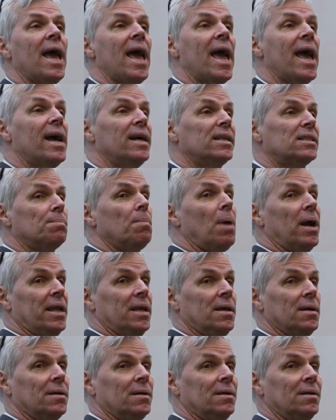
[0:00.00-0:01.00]
as
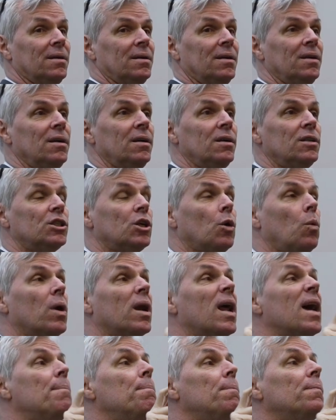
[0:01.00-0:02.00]
money. So
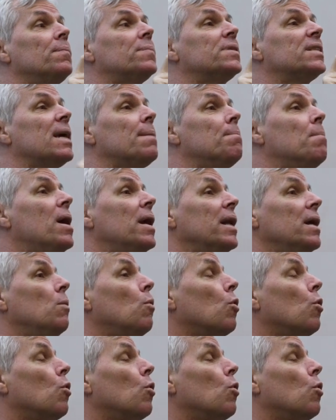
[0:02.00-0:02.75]
when I say money,